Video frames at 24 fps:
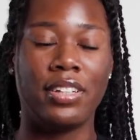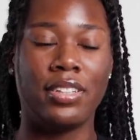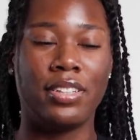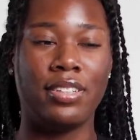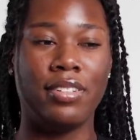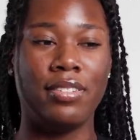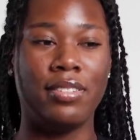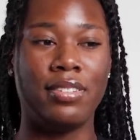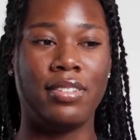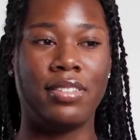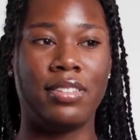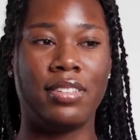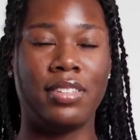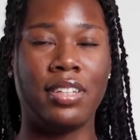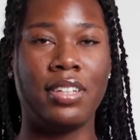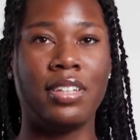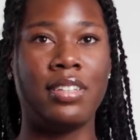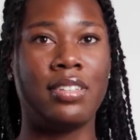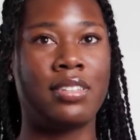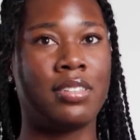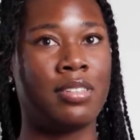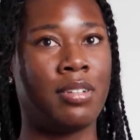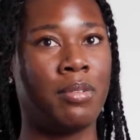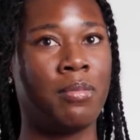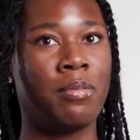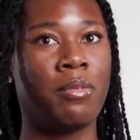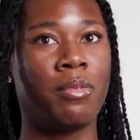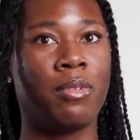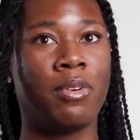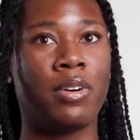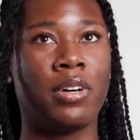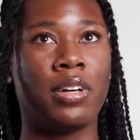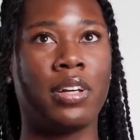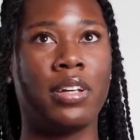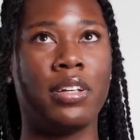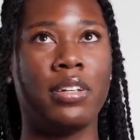to see
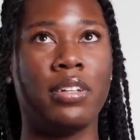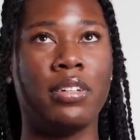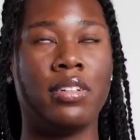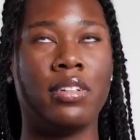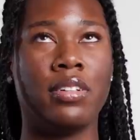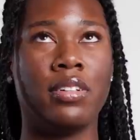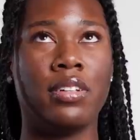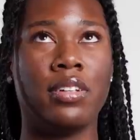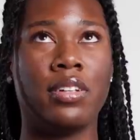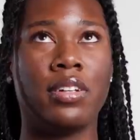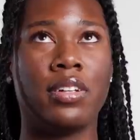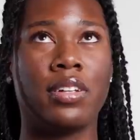someone